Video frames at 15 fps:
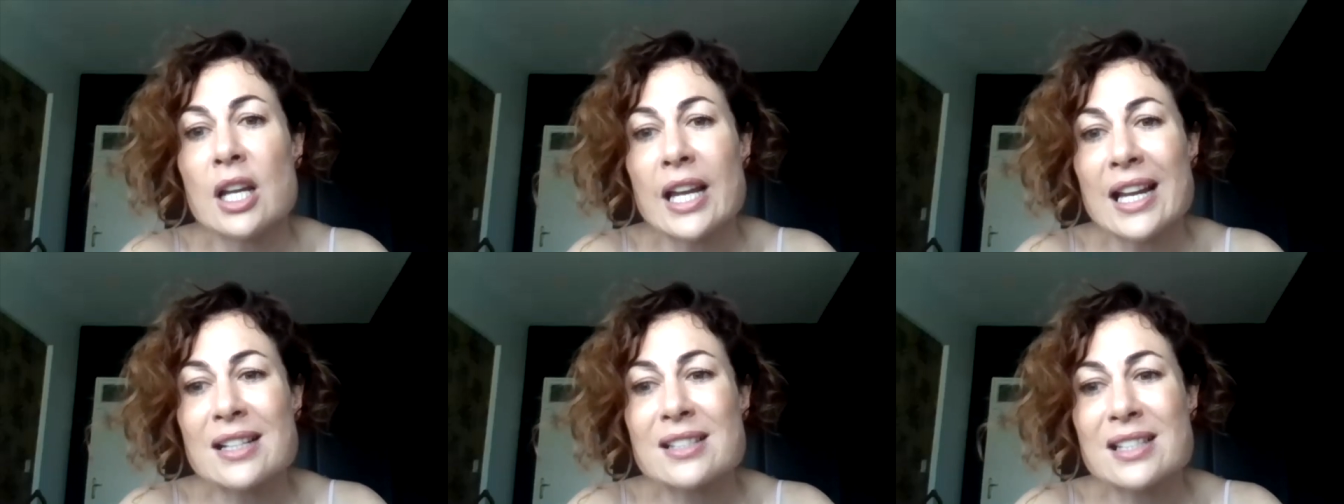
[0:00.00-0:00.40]

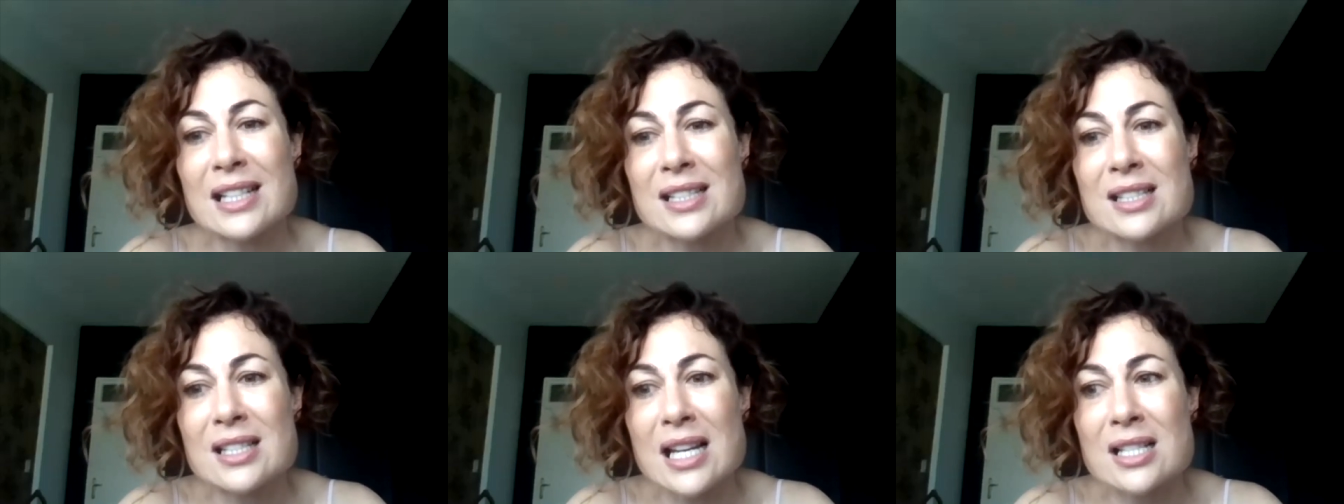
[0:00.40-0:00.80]
it's
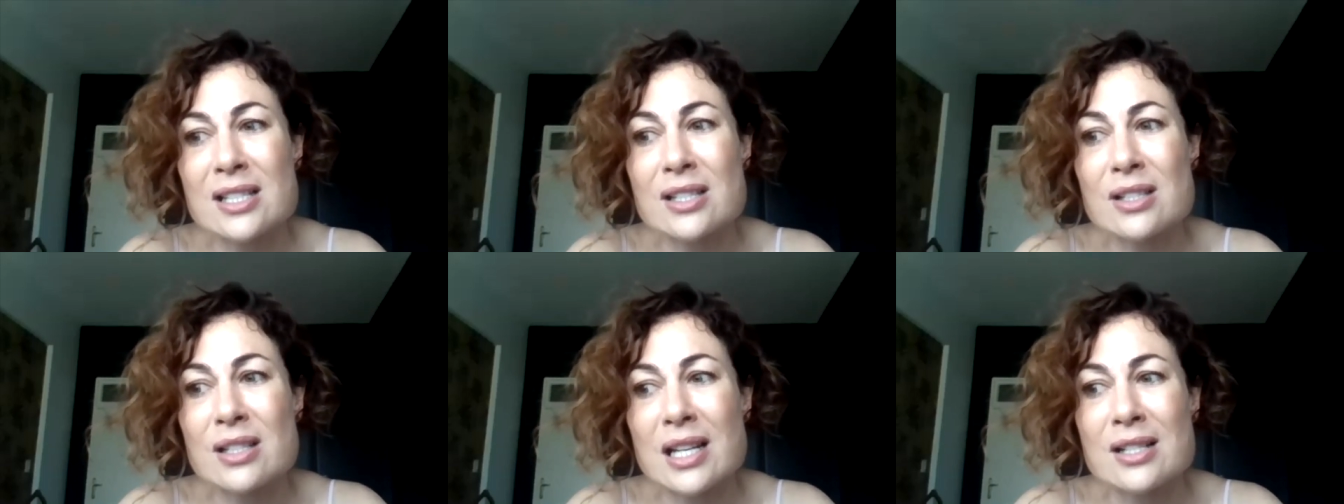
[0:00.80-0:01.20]
it's
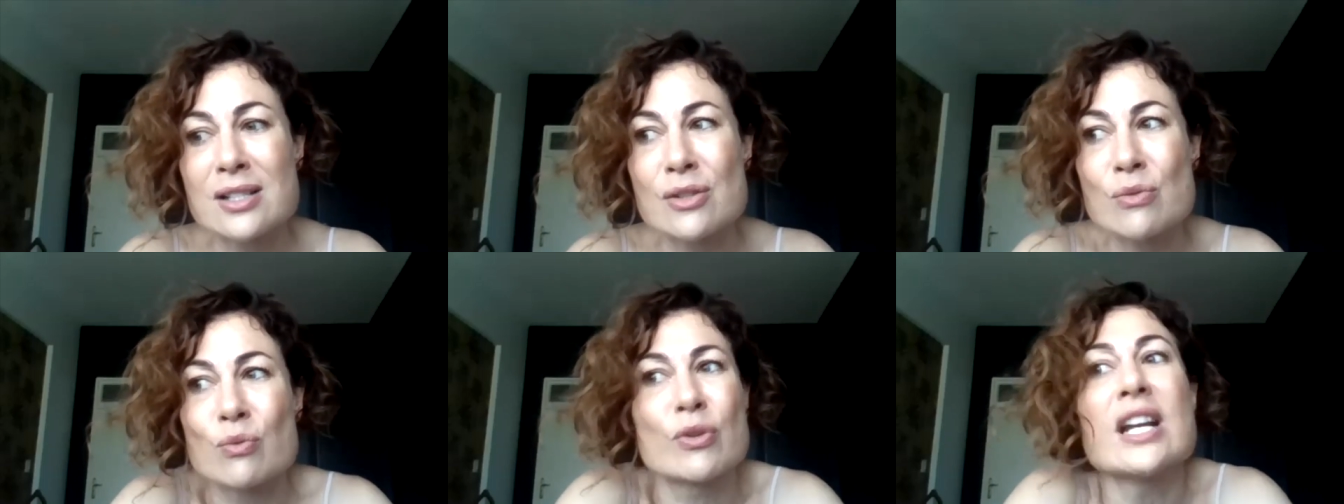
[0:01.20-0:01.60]
it's
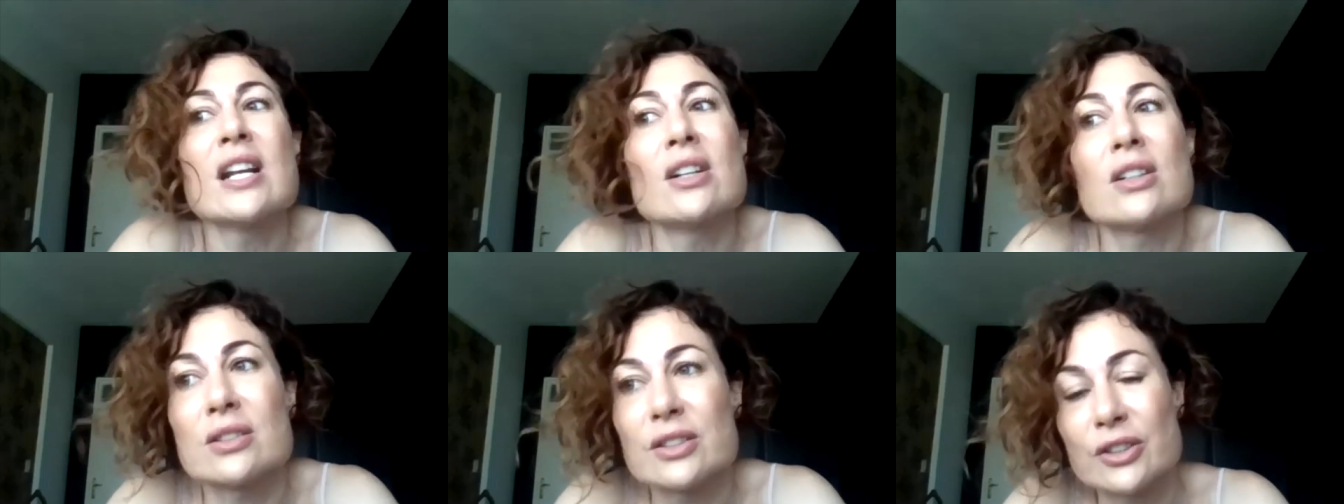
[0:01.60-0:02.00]
it's
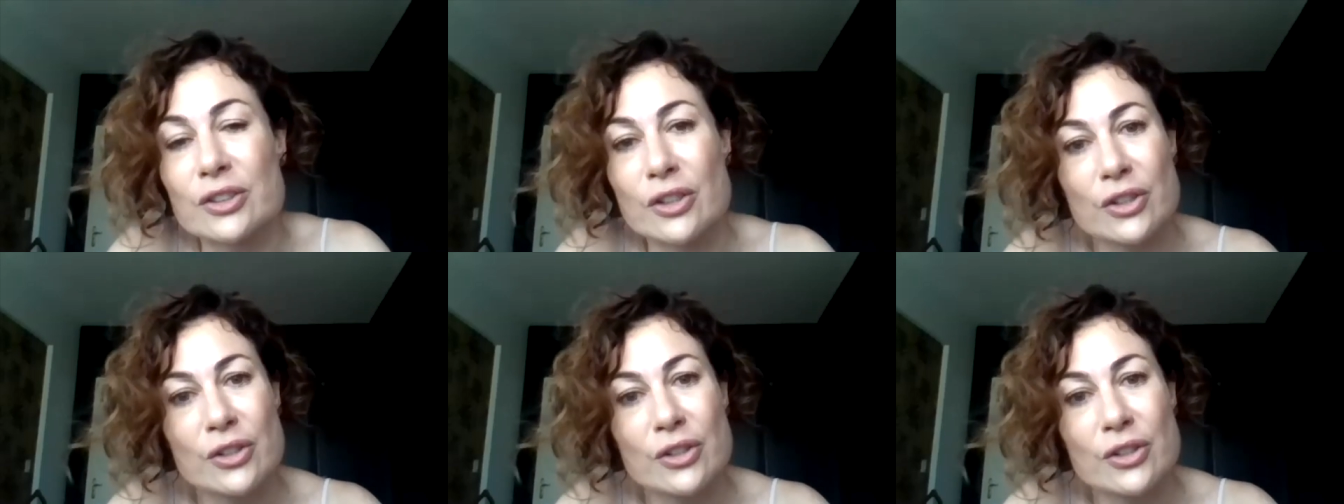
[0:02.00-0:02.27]
real you know